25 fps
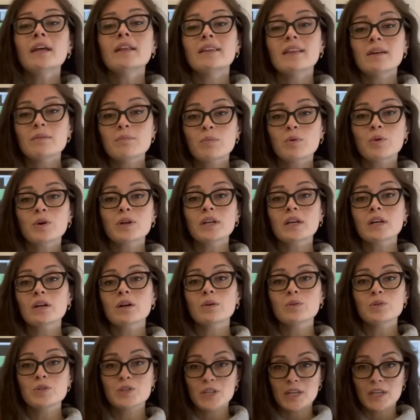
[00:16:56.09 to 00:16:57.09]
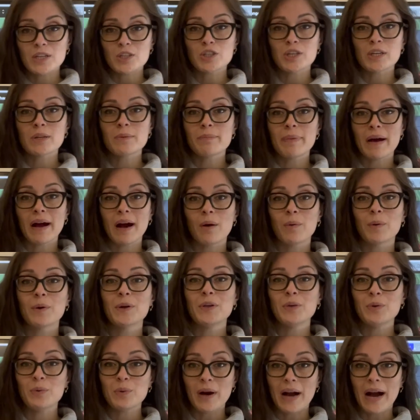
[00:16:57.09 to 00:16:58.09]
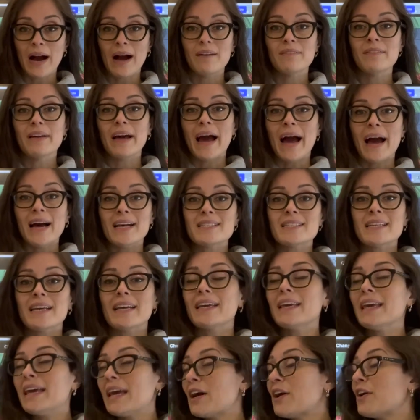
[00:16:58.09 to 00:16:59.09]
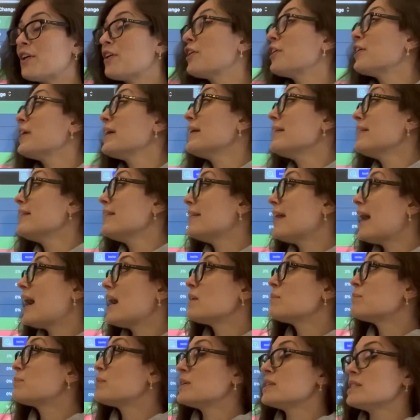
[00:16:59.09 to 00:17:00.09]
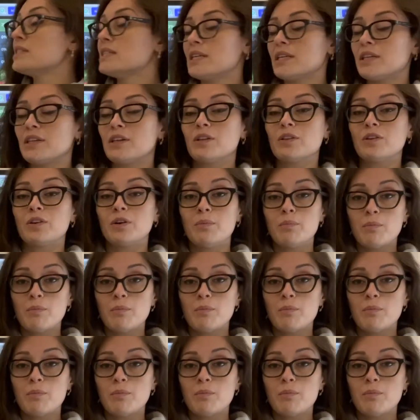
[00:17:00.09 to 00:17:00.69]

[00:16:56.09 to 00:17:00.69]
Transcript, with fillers: the more negotiation power you have as a carrier in that particular